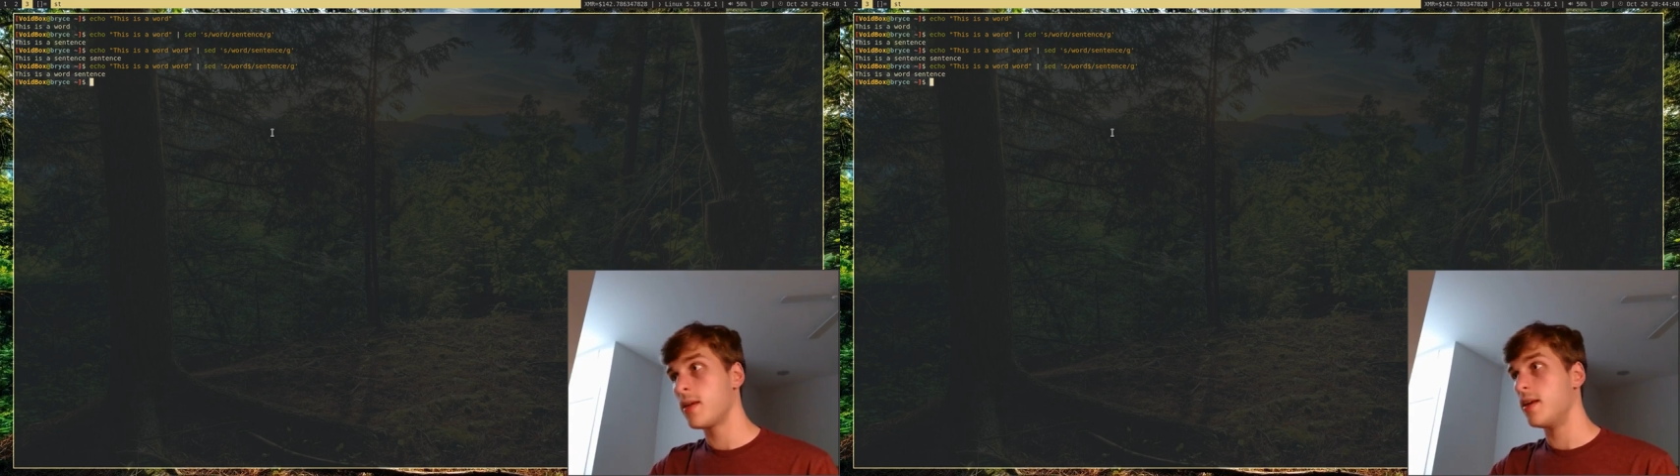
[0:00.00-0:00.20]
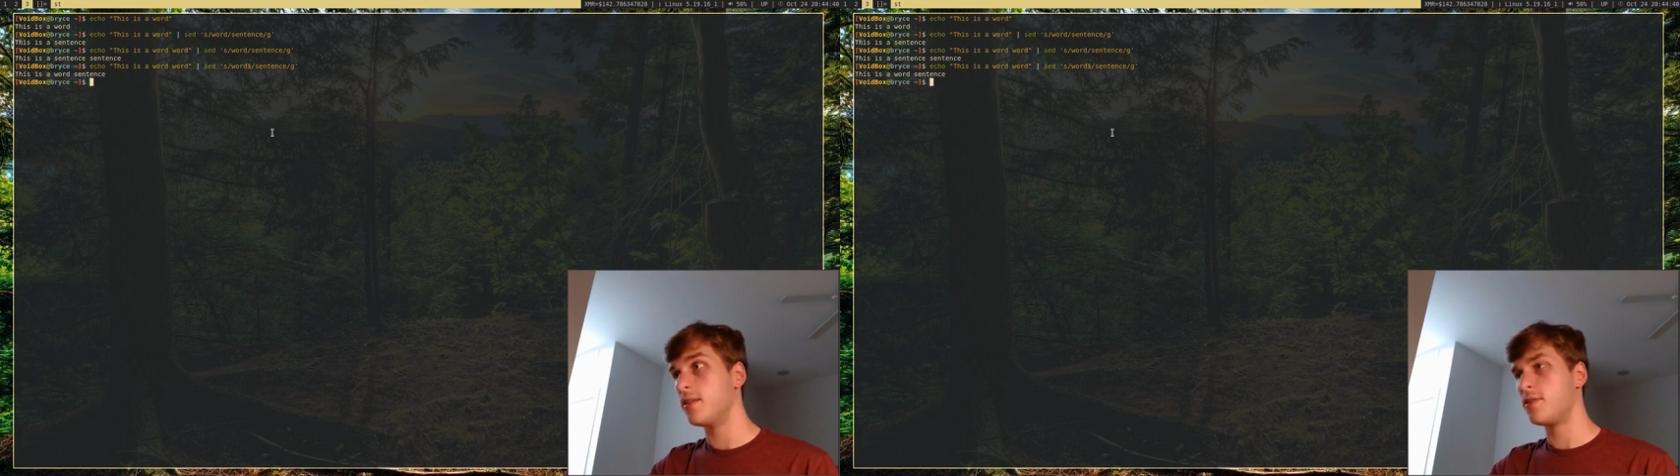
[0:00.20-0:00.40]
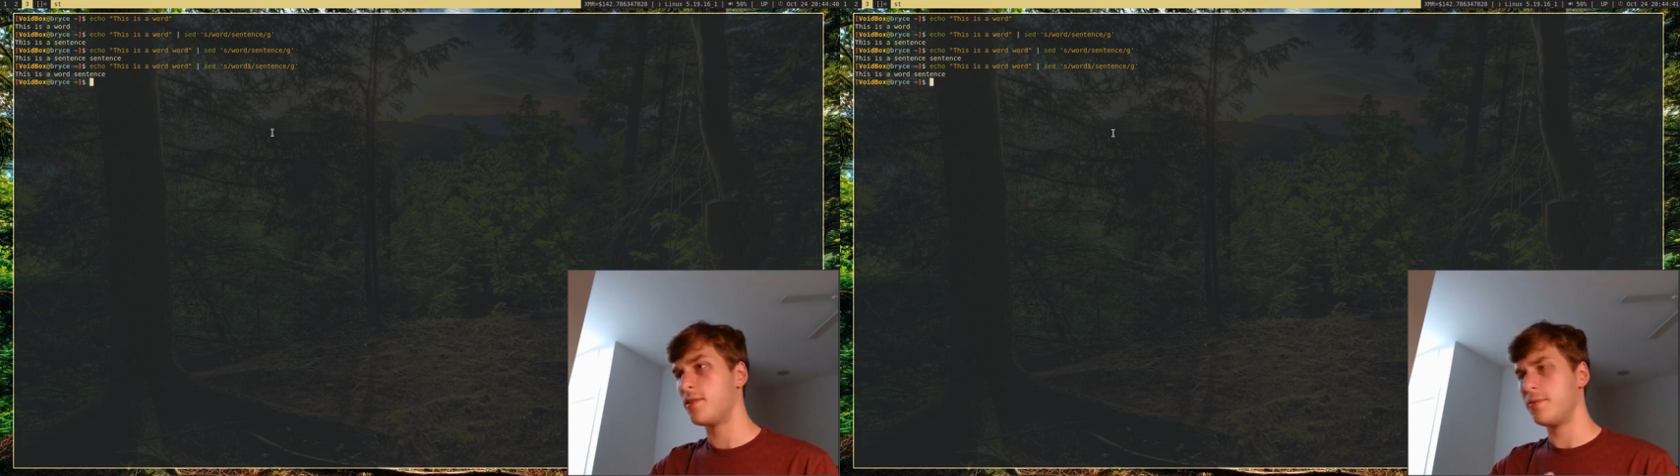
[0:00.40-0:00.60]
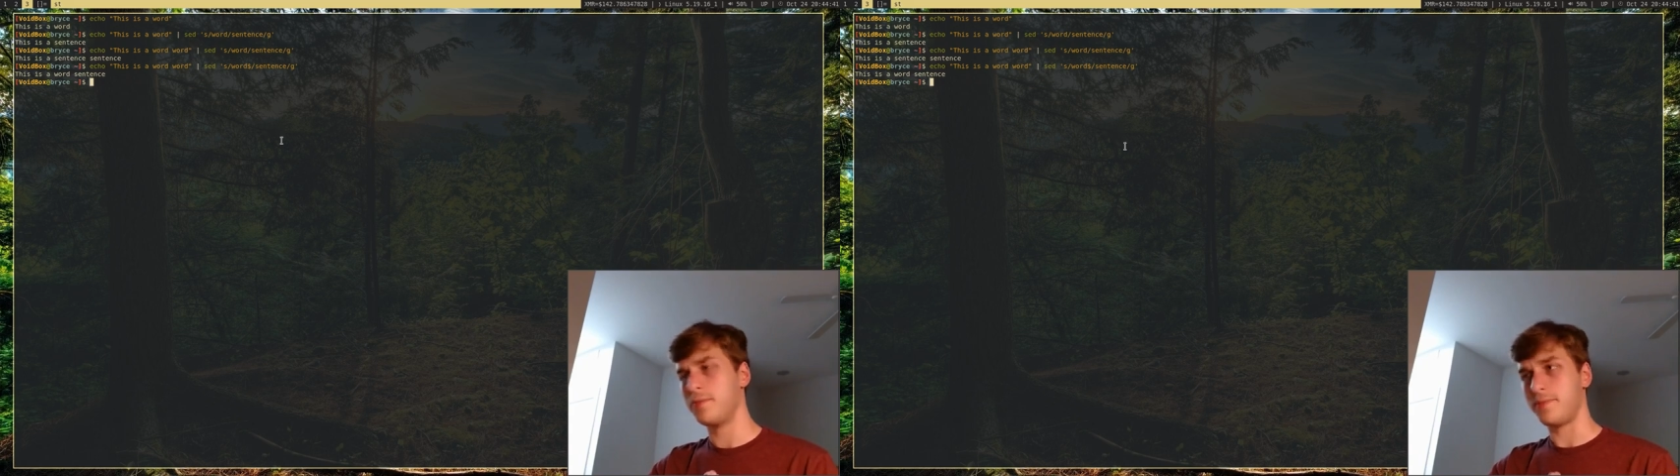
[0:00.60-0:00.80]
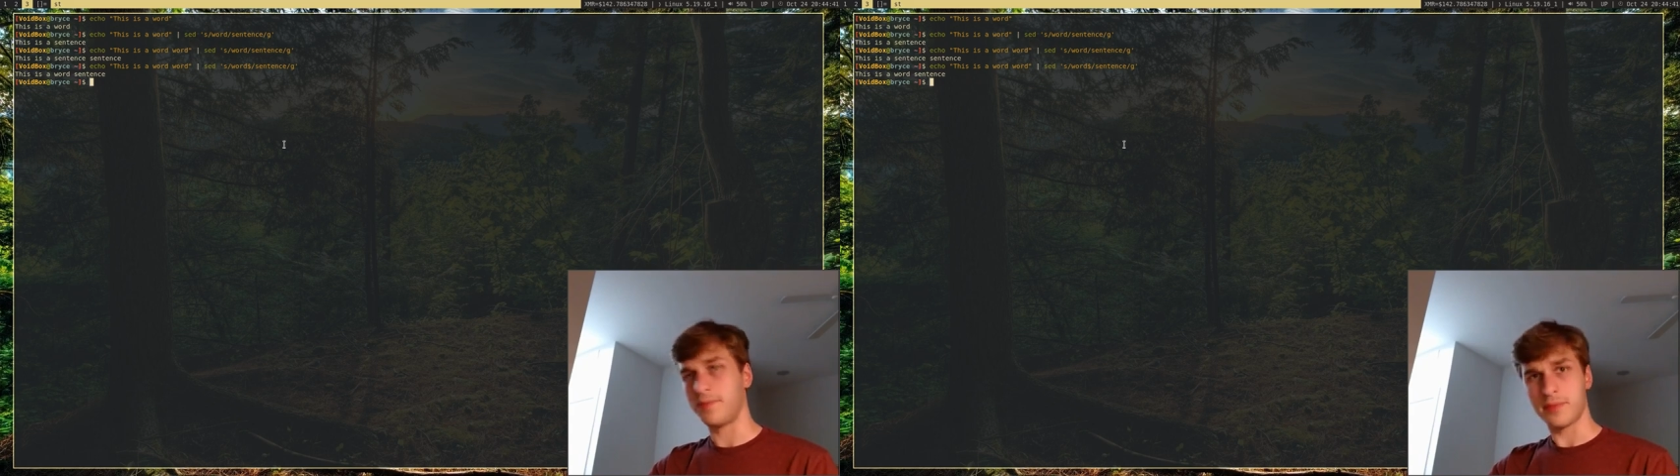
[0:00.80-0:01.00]
And
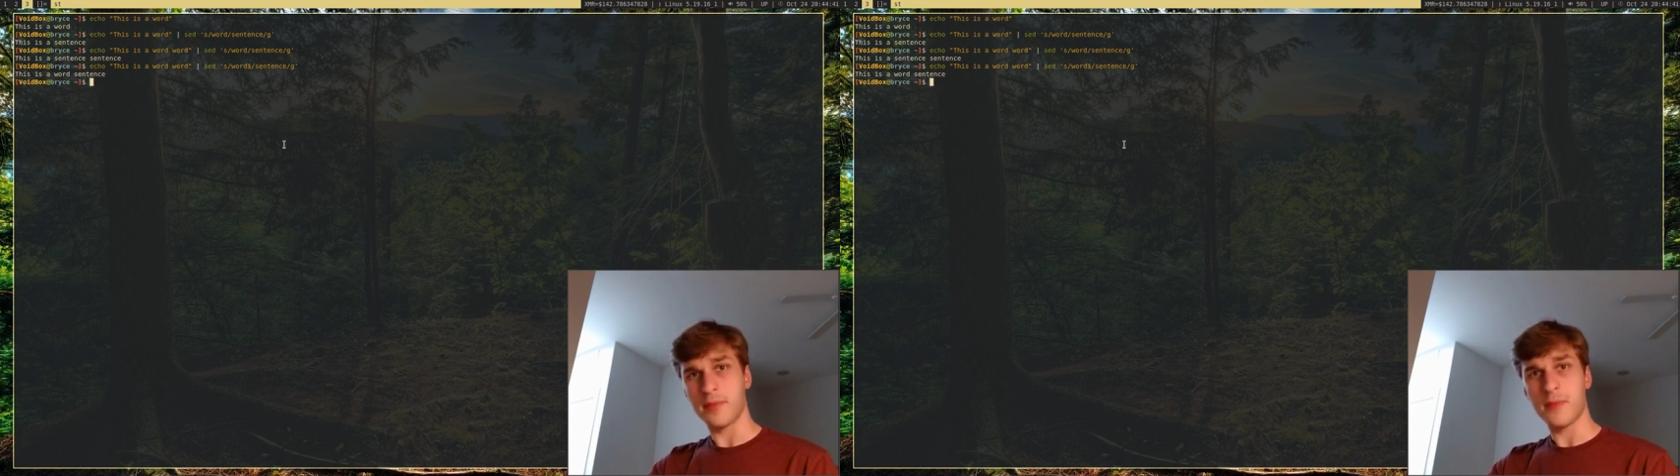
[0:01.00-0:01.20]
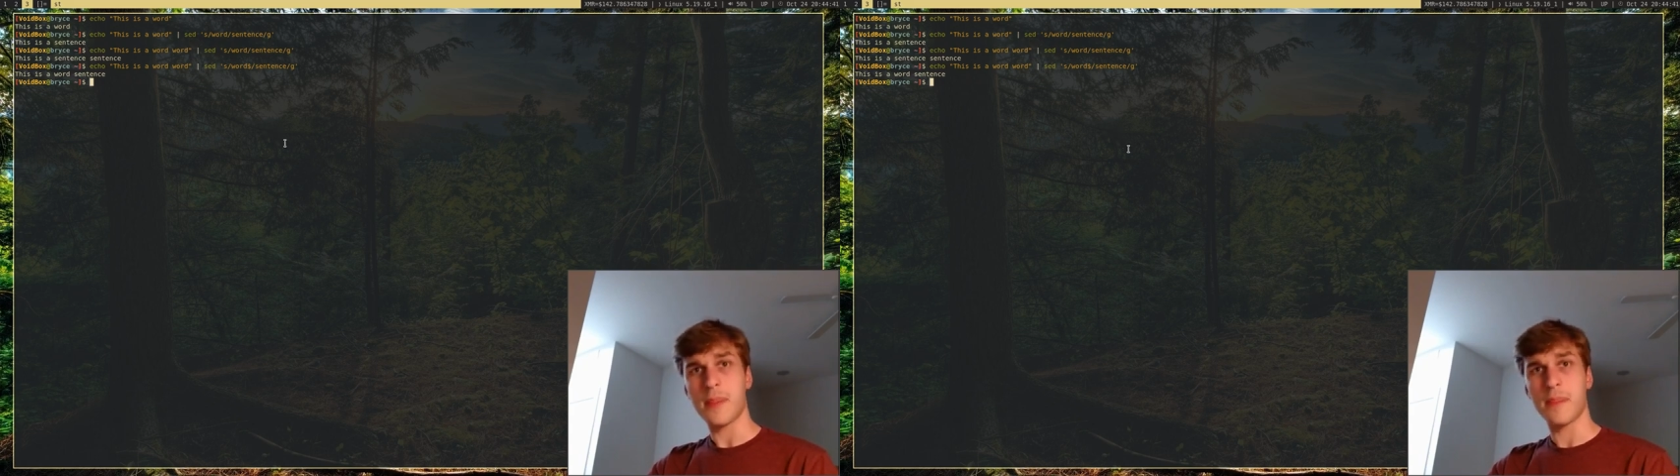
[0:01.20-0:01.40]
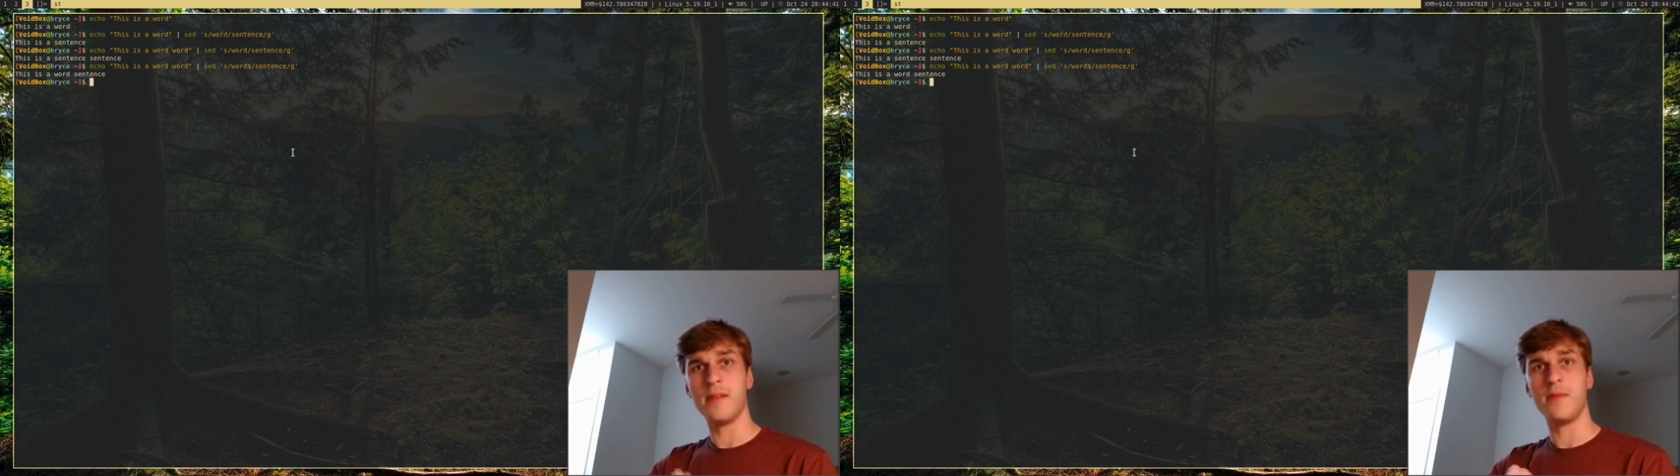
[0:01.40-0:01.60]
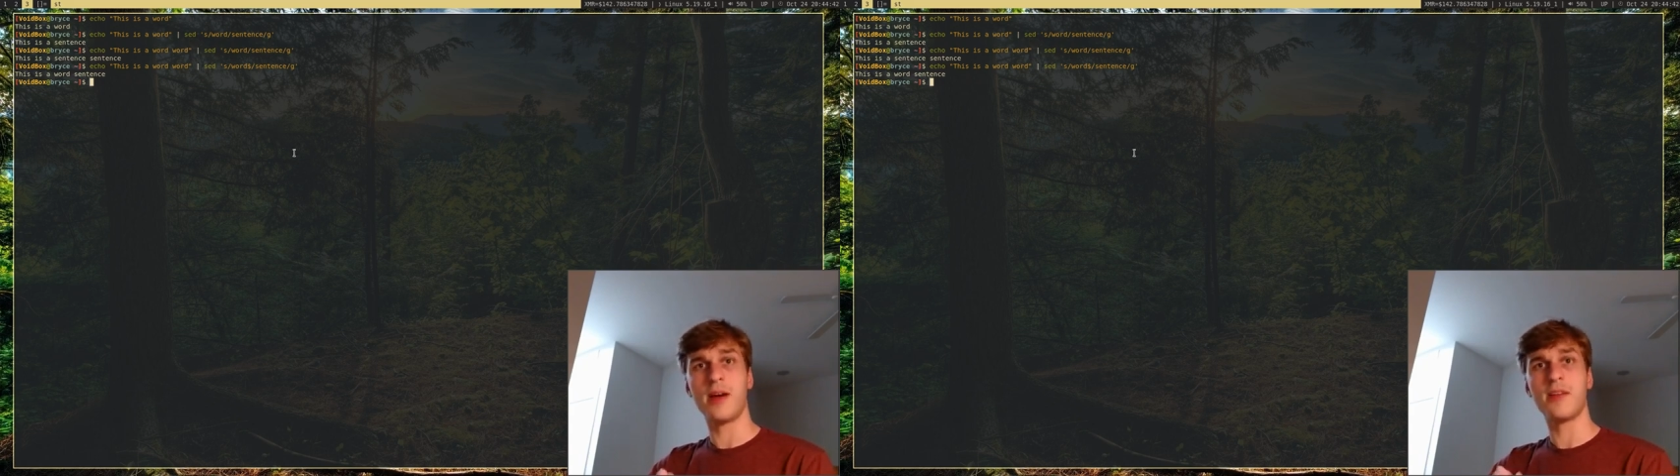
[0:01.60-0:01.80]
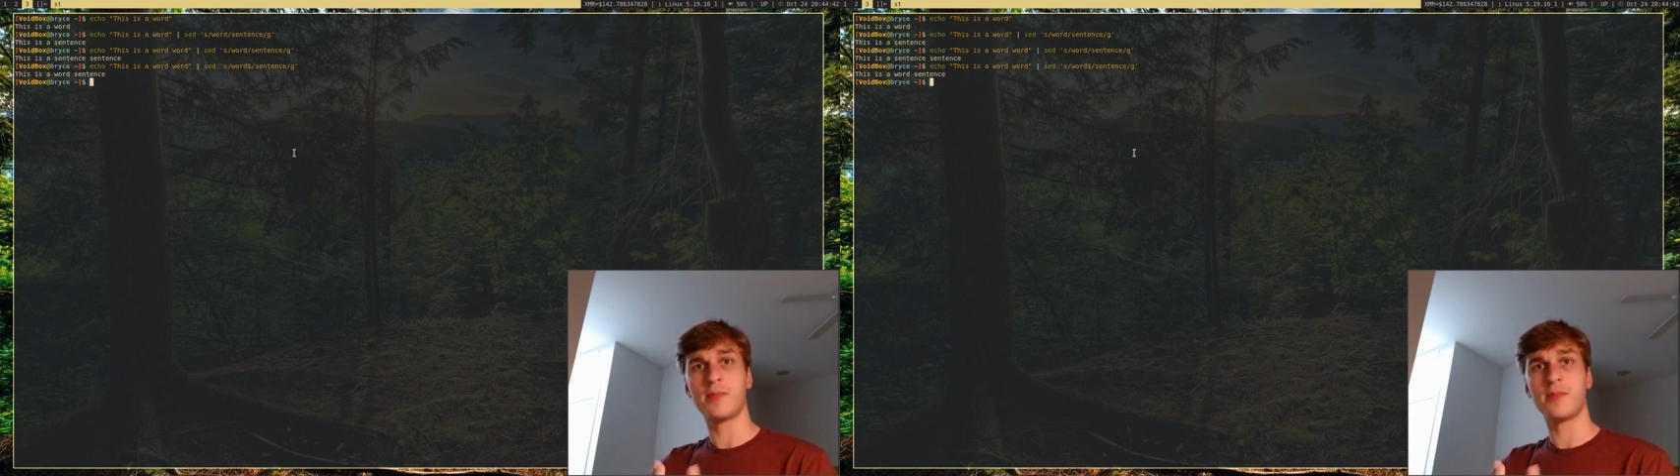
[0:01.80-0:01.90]
so regular